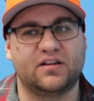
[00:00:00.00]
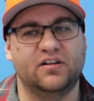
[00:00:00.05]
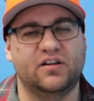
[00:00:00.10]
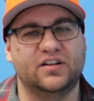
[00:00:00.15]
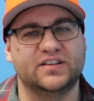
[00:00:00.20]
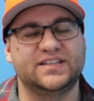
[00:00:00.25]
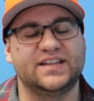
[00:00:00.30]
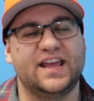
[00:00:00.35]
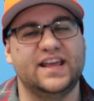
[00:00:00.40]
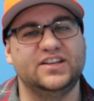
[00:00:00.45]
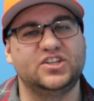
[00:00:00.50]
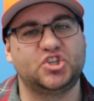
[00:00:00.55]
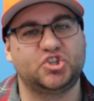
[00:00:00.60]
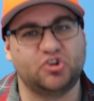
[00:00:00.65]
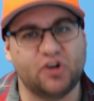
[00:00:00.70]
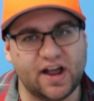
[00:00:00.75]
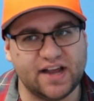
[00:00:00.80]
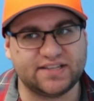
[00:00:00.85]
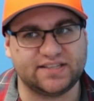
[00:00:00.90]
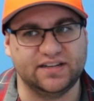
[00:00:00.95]
causing a
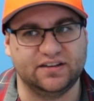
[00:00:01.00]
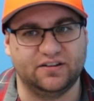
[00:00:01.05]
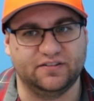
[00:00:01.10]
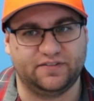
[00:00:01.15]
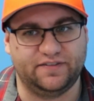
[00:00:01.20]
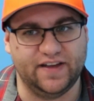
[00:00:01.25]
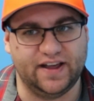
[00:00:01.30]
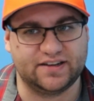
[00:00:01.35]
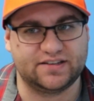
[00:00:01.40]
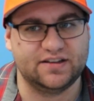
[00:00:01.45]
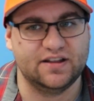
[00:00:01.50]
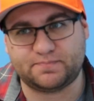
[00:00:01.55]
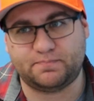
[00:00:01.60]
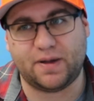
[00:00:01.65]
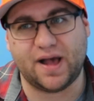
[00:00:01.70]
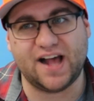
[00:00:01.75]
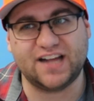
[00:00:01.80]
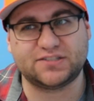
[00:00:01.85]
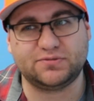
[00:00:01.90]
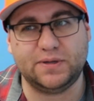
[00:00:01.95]
Streisand effect,
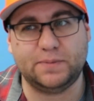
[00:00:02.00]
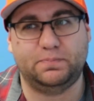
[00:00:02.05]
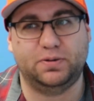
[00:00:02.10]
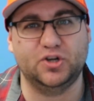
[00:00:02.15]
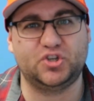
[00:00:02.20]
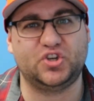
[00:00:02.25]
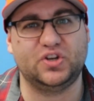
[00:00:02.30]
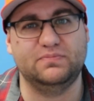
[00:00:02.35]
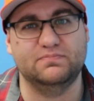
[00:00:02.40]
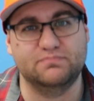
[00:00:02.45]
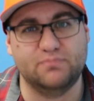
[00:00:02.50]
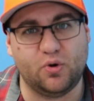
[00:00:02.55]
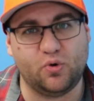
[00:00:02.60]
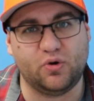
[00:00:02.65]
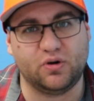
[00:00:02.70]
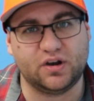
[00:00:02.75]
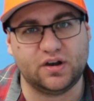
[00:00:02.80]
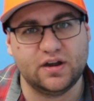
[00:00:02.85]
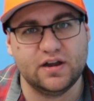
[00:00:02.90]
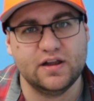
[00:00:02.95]
possibly pushing
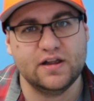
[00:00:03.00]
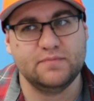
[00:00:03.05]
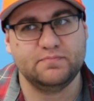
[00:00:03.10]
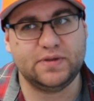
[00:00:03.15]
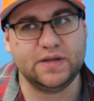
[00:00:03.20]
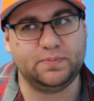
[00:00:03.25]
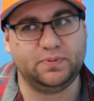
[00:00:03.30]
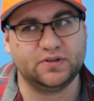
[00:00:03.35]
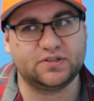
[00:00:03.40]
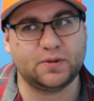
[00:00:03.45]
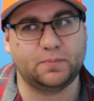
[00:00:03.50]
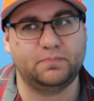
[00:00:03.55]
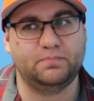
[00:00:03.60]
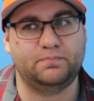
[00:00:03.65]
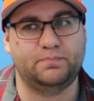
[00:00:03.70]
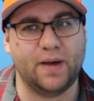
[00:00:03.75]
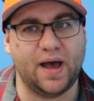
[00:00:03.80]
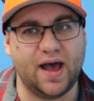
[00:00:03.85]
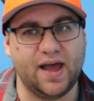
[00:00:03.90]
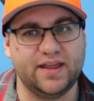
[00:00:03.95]
more people to
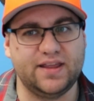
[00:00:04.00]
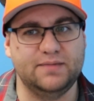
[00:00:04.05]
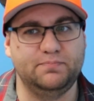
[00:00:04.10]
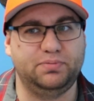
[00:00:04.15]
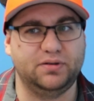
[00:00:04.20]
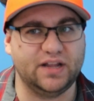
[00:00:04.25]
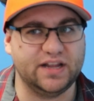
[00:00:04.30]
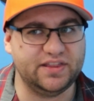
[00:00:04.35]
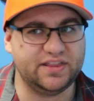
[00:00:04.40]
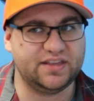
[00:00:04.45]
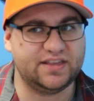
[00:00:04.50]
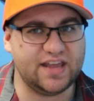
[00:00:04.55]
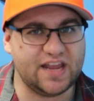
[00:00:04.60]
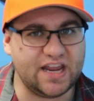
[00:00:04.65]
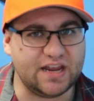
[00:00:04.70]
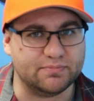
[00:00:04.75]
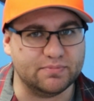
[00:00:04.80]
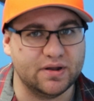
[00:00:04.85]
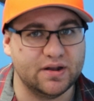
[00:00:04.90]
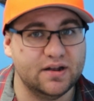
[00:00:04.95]
buy and play the
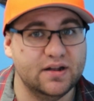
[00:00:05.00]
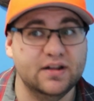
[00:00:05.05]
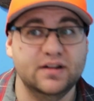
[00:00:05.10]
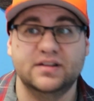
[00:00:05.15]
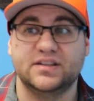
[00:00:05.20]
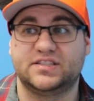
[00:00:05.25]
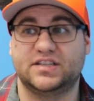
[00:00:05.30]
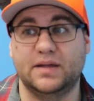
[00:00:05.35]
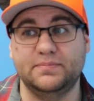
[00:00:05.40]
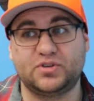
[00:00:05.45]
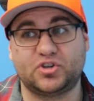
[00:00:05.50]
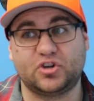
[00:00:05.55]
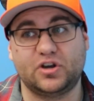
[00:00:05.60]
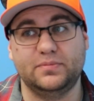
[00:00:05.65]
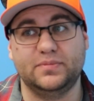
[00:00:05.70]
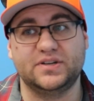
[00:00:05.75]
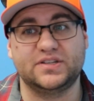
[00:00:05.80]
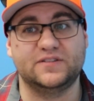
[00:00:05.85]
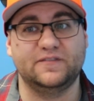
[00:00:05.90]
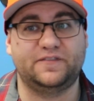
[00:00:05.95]
game. Some
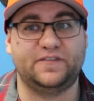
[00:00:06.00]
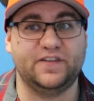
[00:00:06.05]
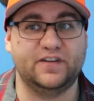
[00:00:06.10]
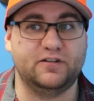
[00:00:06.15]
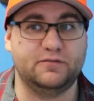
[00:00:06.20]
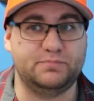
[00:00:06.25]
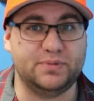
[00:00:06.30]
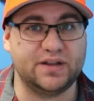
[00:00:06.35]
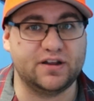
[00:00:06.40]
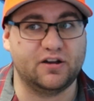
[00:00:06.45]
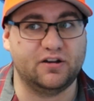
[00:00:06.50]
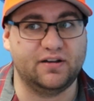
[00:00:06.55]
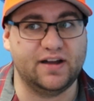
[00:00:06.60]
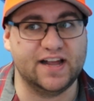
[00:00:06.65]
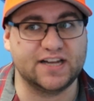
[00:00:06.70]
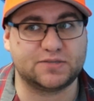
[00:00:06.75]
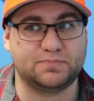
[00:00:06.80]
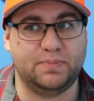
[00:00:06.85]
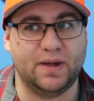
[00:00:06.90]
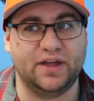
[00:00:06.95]
streamers in fear of being
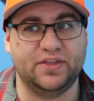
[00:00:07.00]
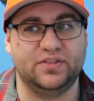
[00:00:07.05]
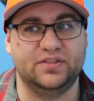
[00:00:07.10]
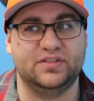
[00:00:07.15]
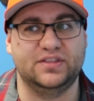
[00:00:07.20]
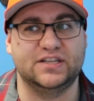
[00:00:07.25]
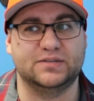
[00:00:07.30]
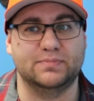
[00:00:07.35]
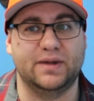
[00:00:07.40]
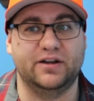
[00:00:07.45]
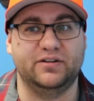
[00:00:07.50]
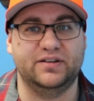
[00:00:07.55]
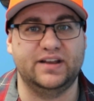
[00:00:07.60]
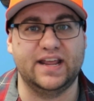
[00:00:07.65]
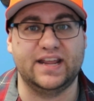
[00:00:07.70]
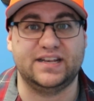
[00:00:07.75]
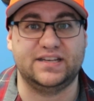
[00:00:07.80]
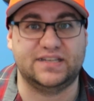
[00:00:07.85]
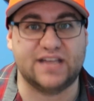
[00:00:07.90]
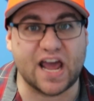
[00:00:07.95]
harassed by these
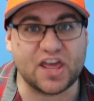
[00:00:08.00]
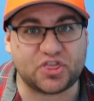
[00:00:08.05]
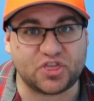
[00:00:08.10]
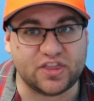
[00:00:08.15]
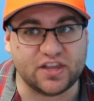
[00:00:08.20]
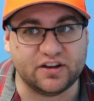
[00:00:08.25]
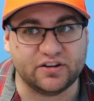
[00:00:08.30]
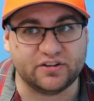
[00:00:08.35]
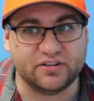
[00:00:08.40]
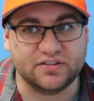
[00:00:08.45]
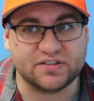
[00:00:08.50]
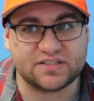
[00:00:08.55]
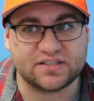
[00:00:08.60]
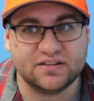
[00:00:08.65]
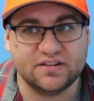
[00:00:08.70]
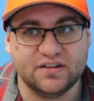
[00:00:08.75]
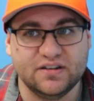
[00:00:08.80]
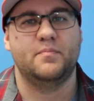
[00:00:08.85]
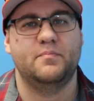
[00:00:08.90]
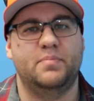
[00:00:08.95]
modern-day Death Eaters,
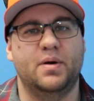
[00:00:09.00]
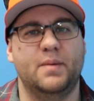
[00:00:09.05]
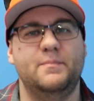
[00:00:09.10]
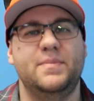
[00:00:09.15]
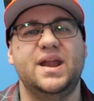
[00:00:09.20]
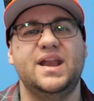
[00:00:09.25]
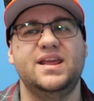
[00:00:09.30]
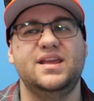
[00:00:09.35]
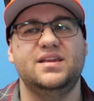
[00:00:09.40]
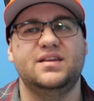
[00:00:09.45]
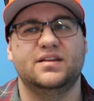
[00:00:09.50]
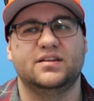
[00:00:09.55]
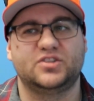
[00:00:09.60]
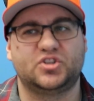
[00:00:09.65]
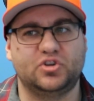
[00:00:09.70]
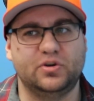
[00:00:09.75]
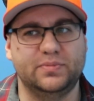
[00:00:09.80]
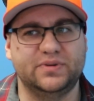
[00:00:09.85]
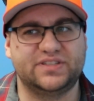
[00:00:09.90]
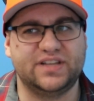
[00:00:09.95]
but many
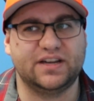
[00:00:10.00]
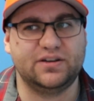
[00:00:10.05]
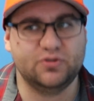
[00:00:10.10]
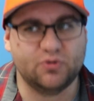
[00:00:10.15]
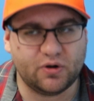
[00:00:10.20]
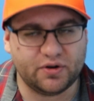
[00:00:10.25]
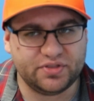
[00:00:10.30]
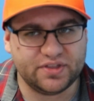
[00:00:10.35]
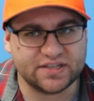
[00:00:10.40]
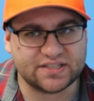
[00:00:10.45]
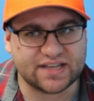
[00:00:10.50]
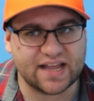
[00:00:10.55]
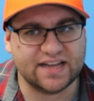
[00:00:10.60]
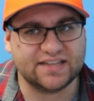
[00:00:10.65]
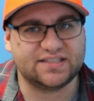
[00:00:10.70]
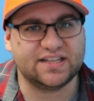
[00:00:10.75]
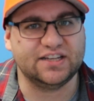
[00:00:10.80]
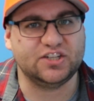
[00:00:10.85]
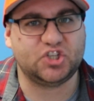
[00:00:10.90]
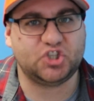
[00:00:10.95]
streamers ignored this
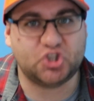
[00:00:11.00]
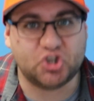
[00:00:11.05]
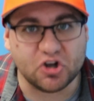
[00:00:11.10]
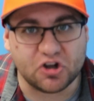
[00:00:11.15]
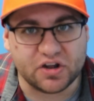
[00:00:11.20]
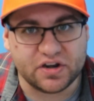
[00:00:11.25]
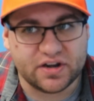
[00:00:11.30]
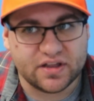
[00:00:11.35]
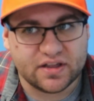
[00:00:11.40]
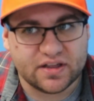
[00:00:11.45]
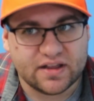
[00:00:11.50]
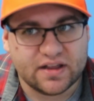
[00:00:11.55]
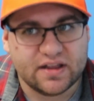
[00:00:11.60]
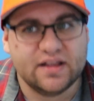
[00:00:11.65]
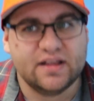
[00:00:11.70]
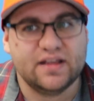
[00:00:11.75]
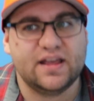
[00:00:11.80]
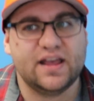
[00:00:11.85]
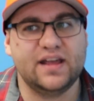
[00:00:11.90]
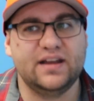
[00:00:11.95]
as they should
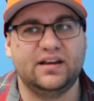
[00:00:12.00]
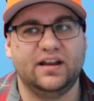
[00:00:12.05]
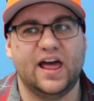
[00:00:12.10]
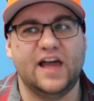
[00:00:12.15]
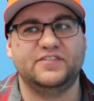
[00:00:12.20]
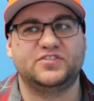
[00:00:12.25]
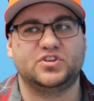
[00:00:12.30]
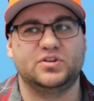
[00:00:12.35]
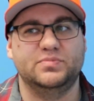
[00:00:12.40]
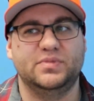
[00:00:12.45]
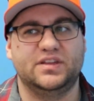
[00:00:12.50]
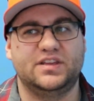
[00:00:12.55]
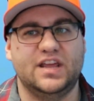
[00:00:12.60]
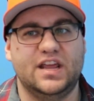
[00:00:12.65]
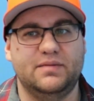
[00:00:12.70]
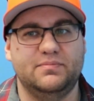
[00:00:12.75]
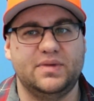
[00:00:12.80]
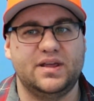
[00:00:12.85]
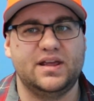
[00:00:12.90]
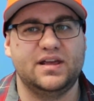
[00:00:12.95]
and live streamed the
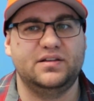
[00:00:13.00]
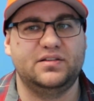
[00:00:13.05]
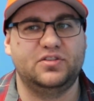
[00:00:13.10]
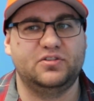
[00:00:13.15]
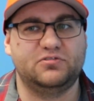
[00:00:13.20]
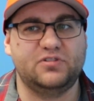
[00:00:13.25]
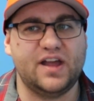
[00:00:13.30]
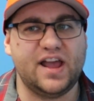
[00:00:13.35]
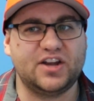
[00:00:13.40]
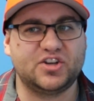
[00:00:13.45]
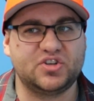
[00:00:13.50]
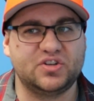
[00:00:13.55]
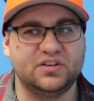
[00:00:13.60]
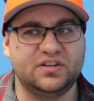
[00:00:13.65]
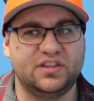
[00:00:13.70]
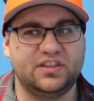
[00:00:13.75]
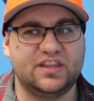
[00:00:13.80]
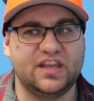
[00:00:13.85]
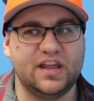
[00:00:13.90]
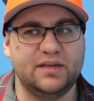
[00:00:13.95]
game, and the reaction
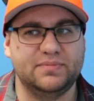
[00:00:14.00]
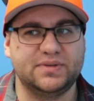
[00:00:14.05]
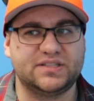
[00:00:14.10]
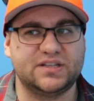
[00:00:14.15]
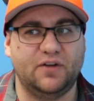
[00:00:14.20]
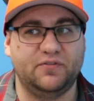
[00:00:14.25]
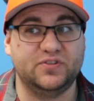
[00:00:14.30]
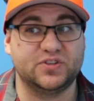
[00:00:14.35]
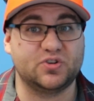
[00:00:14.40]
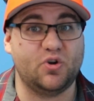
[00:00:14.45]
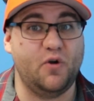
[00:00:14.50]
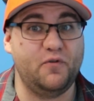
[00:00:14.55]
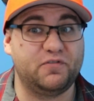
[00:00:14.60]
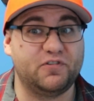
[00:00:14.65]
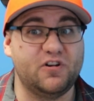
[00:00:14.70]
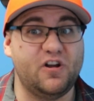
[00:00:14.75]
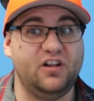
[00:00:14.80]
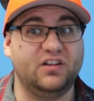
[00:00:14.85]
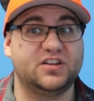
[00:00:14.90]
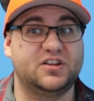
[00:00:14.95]
to the game itself is
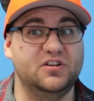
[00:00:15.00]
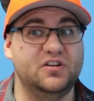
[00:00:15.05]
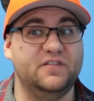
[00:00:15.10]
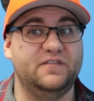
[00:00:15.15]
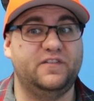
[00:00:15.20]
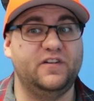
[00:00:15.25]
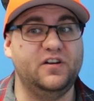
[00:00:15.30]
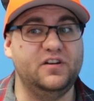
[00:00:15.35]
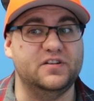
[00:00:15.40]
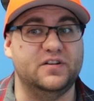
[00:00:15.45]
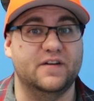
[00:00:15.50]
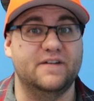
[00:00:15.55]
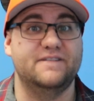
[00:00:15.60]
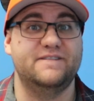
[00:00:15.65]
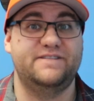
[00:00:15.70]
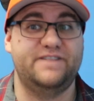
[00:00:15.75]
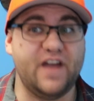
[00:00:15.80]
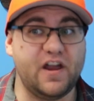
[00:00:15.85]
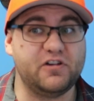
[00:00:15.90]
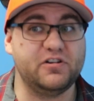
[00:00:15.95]
overall good,
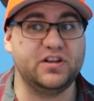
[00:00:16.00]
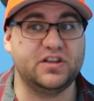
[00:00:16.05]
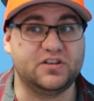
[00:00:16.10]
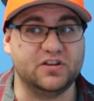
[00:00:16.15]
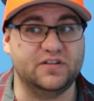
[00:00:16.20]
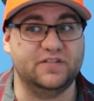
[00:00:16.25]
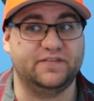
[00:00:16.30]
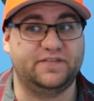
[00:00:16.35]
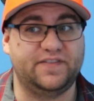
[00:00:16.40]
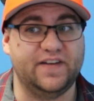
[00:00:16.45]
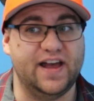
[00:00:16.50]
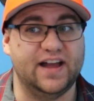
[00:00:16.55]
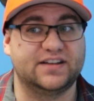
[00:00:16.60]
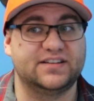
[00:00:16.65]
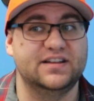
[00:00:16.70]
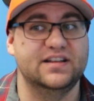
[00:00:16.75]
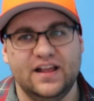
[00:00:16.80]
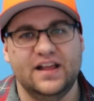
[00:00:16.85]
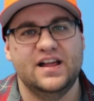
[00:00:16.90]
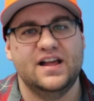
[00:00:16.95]
very good in
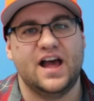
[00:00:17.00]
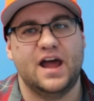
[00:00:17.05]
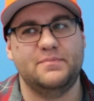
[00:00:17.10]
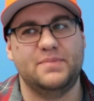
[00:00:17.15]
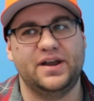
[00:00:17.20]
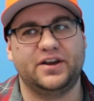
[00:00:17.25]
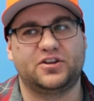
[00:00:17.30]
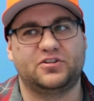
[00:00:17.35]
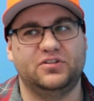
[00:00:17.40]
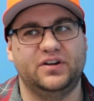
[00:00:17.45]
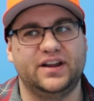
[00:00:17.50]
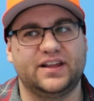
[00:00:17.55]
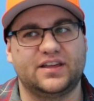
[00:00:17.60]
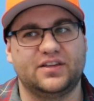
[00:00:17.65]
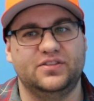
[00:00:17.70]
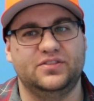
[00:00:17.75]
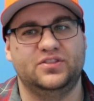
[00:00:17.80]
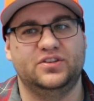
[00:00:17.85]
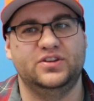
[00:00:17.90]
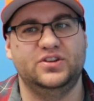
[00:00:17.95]
fact. On Metacritic,
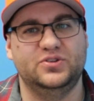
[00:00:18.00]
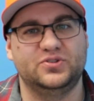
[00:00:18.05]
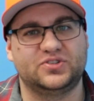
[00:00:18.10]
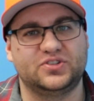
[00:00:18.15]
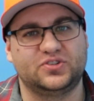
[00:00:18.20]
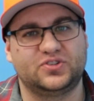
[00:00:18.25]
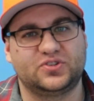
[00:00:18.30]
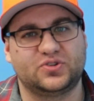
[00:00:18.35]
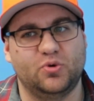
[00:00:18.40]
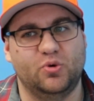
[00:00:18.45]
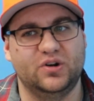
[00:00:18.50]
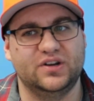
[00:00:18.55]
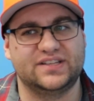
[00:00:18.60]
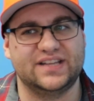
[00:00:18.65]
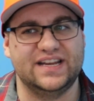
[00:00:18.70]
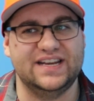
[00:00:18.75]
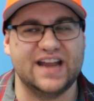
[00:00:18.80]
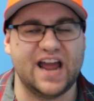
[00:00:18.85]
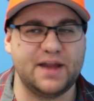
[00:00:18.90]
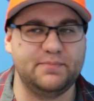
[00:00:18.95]
the user score is
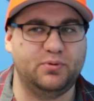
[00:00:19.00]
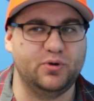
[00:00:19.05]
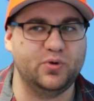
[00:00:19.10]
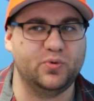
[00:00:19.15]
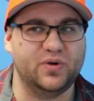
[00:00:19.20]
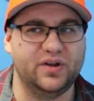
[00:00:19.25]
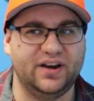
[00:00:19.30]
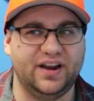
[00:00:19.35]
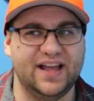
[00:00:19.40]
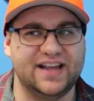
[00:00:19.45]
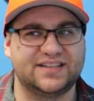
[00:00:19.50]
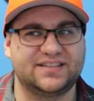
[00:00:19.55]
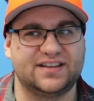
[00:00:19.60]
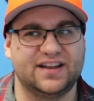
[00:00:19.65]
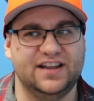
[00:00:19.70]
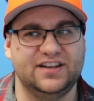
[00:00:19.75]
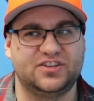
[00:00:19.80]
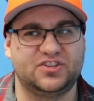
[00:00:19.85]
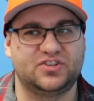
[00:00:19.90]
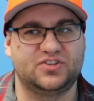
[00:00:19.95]
a 9.1 last
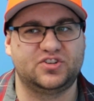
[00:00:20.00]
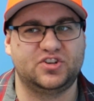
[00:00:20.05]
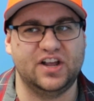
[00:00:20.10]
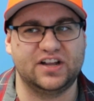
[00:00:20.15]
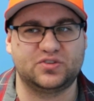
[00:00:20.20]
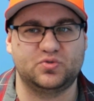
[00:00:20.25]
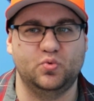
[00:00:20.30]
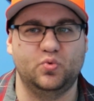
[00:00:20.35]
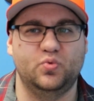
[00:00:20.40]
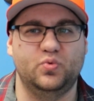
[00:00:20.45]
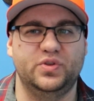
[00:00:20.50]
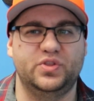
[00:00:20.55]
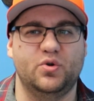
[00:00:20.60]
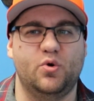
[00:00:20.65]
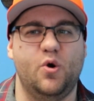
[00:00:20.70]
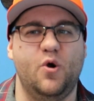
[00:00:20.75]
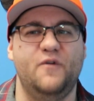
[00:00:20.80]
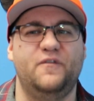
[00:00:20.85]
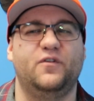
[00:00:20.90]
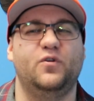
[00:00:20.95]
I checked, with
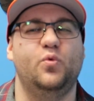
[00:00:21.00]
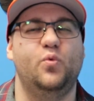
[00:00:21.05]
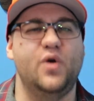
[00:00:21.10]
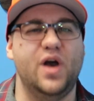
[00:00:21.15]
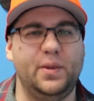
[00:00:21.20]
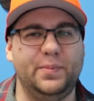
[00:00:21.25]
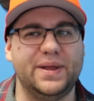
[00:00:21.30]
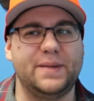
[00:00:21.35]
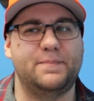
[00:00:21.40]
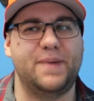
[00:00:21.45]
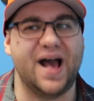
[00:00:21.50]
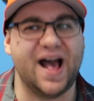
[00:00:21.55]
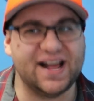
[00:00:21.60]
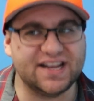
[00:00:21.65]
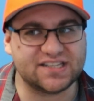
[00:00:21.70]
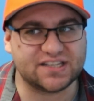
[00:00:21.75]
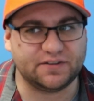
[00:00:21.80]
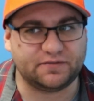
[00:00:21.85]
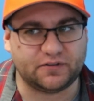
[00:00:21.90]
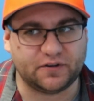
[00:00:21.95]
overwhelming
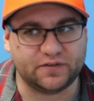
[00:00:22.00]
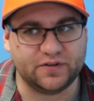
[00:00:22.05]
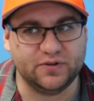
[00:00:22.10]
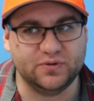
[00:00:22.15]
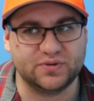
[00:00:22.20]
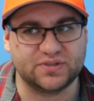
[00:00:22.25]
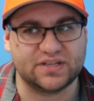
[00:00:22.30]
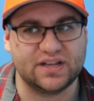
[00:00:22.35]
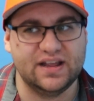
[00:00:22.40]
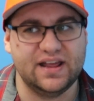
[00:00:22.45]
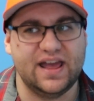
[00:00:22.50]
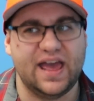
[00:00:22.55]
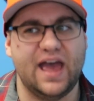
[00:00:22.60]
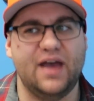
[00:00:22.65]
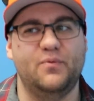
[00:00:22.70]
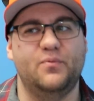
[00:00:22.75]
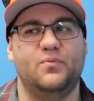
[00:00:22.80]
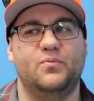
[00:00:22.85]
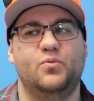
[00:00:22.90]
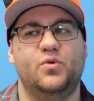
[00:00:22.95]
positive reviews.
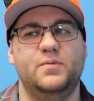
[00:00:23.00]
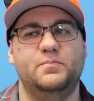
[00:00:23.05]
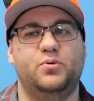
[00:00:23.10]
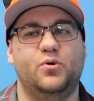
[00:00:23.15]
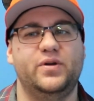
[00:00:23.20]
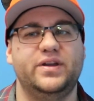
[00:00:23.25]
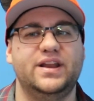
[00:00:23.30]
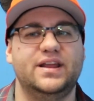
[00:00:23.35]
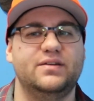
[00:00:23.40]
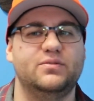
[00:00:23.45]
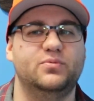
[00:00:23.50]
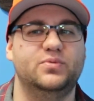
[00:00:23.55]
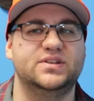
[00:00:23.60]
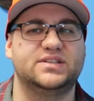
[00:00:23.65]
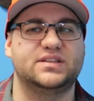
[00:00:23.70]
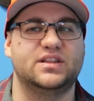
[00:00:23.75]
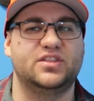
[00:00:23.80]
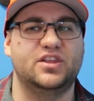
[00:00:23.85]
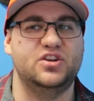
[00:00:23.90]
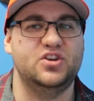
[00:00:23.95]
At one point it was the